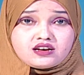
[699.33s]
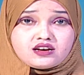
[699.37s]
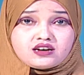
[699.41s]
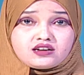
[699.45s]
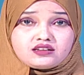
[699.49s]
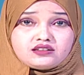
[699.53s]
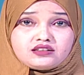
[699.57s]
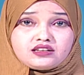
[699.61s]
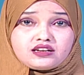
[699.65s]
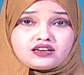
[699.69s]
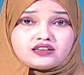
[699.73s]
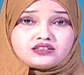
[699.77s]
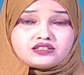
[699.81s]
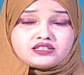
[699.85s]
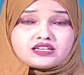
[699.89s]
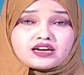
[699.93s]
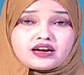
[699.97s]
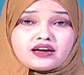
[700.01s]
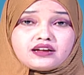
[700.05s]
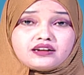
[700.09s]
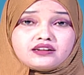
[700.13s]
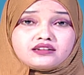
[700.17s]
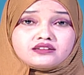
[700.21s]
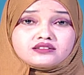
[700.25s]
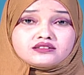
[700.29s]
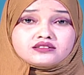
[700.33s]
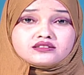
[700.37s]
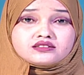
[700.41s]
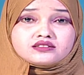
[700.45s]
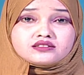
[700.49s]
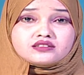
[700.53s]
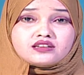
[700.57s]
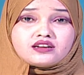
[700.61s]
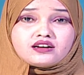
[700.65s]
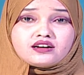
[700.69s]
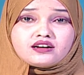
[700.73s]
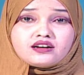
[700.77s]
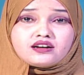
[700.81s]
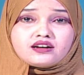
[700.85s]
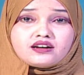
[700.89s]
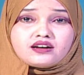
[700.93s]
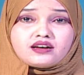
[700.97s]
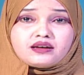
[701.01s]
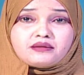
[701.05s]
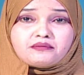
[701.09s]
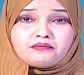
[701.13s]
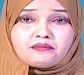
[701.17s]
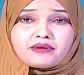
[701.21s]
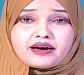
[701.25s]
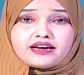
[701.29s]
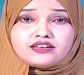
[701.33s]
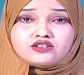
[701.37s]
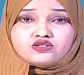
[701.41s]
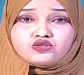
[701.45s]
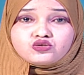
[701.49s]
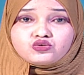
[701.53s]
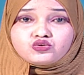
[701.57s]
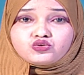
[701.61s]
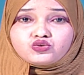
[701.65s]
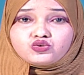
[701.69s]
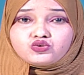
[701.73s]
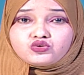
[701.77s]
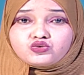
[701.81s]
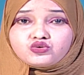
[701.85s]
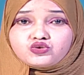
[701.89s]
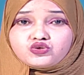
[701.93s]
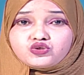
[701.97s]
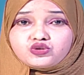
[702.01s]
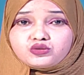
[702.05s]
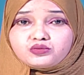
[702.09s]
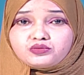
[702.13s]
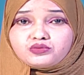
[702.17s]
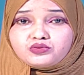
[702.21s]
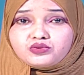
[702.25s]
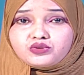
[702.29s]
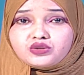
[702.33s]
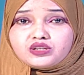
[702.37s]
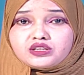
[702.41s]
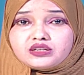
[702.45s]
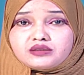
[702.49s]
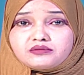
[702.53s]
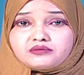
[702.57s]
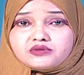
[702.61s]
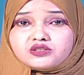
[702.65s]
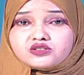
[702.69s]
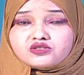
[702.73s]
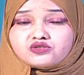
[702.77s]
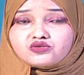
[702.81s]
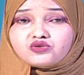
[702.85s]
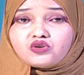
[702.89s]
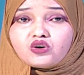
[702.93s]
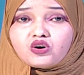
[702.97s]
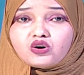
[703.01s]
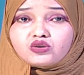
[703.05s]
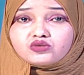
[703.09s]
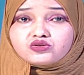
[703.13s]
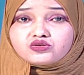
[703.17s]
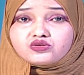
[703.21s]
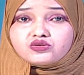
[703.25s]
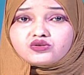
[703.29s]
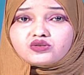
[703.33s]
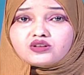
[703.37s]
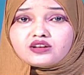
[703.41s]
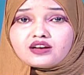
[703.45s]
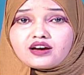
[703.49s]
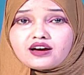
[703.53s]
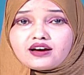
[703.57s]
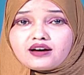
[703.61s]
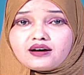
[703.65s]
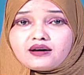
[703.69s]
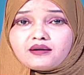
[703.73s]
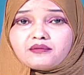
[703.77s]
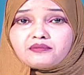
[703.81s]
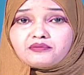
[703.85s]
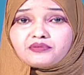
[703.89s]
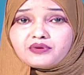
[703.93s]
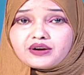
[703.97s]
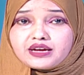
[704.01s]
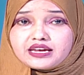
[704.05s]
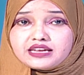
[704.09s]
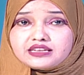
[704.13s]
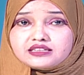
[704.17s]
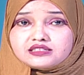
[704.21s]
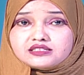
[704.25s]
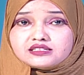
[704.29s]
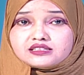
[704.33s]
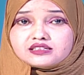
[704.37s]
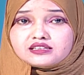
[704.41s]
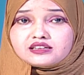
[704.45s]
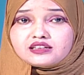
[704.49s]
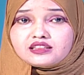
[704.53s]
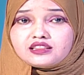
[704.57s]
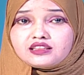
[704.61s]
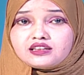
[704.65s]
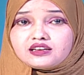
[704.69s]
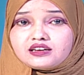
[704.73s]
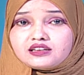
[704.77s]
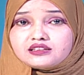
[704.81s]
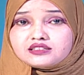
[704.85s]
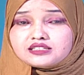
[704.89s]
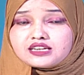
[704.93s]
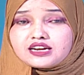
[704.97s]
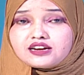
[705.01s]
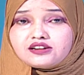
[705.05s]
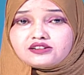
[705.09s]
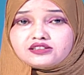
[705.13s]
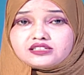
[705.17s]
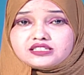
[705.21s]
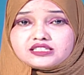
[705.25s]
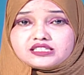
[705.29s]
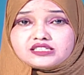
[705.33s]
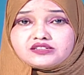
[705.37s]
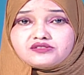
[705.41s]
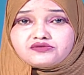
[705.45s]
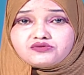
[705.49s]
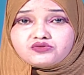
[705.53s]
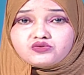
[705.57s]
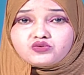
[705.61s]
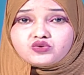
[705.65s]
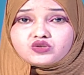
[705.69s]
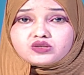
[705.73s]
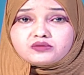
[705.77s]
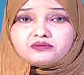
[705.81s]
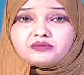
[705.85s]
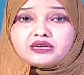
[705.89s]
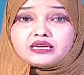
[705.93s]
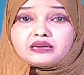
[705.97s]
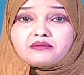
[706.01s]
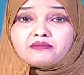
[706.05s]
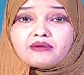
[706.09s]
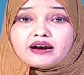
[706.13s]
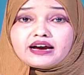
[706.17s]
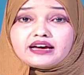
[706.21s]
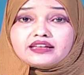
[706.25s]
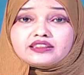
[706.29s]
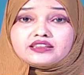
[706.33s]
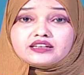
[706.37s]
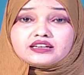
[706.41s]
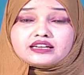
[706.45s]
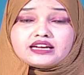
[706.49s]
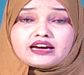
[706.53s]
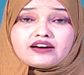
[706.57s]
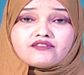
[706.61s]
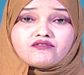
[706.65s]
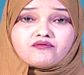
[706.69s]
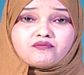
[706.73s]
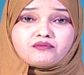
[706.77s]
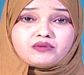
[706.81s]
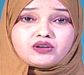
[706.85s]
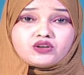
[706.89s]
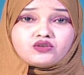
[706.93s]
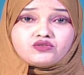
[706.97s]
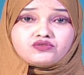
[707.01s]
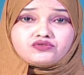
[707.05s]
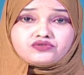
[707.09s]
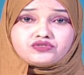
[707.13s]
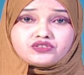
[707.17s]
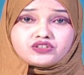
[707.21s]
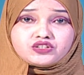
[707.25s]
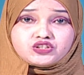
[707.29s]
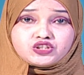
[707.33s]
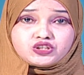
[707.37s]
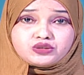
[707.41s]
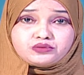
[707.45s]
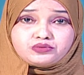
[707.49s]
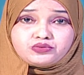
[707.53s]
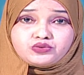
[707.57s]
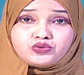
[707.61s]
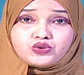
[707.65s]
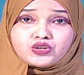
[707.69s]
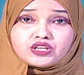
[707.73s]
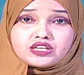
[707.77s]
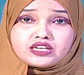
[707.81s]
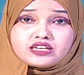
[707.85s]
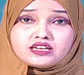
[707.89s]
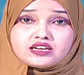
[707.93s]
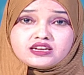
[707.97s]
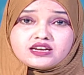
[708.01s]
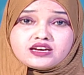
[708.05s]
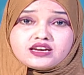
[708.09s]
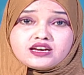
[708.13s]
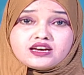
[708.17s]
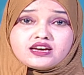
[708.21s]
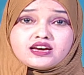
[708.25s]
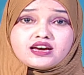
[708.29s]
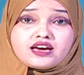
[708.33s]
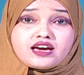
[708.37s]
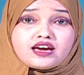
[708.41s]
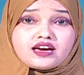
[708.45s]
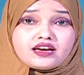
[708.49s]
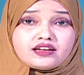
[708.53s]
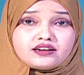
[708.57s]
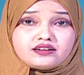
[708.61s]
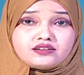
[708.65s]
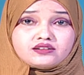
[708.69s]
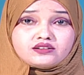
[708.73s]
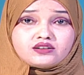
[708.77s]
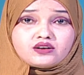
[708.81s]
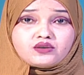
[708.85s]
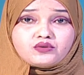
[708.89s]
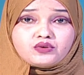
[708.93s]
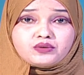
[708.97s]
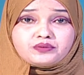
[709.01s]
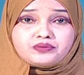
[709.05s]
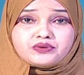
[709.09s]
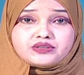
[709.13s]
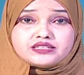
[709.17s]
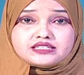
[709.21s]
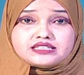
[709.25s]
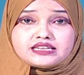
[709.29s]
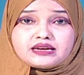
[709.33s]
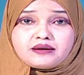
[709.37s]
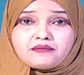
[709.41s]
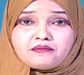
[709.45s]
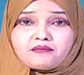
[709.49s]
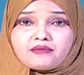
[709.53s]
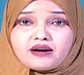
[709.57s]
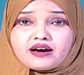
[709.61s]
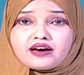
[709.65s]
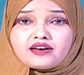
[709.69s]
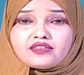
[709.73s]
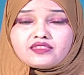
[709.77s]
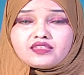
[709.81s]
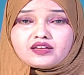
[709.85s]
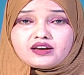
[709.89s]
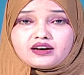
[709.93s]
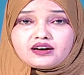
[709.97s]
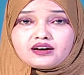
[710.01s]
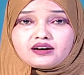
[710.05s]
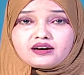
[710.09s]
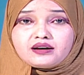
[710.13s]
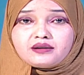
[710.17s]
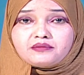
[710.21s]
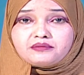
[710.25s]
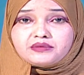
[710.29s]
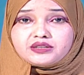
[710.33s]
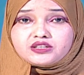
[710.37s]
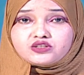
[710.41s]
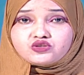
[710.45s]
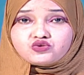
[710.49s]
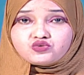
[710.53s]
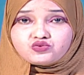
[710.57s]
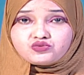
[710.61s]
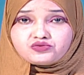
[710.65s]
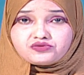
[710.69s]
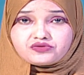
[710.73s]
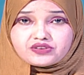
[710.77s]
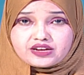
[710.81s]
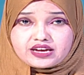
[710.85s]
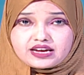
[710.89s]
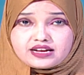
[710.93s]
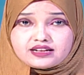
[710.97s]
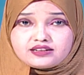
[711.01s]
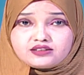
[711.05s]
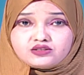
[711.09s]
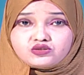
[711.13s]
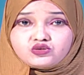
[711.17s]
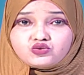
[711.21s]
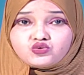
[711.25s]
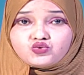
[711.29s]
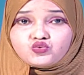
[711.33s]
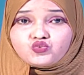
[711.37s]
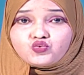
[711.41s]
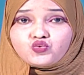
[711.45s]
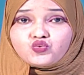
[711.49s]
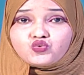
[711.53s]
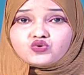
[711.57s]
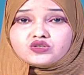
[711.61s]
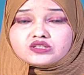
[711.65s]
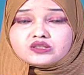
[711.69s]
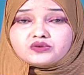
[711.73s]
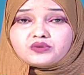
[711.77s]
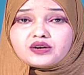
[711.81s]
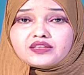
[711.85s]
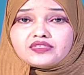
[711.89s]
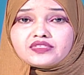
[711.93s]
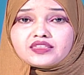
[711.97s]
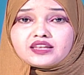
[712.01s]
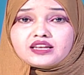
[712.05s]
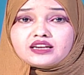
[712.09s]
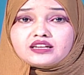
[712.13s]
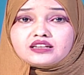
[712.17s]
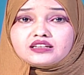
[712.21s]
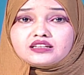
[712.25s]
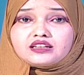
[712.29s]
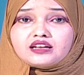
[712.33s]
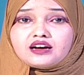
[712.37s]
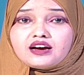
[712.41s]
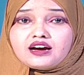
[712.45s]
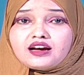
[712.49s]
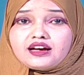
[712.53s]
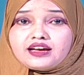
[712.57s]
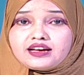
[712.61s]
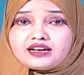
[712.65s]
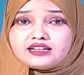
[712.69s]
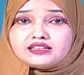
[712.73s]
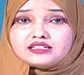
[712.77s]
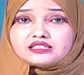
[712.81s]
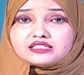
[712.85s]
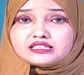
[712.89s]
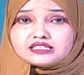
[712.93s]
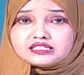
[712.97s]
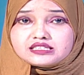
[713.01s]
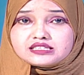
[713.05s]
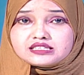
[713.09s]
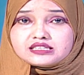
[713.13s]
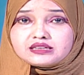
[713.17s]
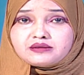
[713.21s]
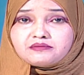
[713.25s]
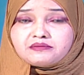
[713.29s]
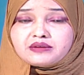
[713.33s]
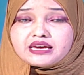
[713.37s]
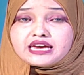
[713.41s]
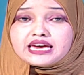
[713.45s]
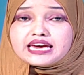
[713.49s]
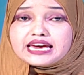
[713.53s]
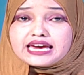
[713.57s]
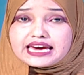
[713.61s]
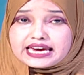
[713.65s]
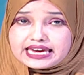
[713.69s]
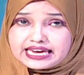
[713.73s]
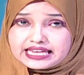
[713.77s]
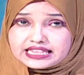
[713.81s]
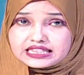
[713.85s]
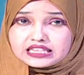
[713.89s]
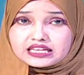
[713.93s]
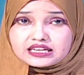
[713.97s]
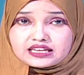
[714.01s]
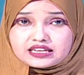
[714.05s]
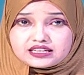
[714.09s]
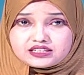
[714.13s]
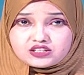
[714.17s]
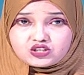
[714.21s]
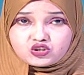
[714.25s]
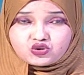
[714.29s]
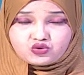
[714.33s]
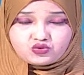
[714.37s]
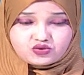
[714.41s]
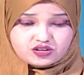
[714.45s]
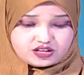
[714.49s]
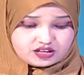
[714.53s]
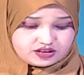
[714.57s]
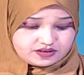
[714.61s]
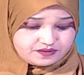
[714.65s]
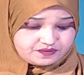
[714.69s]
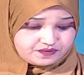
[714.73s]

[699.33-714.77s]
The Chinese ambassador to Djibouti, Mr. Otsuka, praised the tireless effort made by the government of Djibouti and represented by the Ministry of Health to strengthen the health system in the country.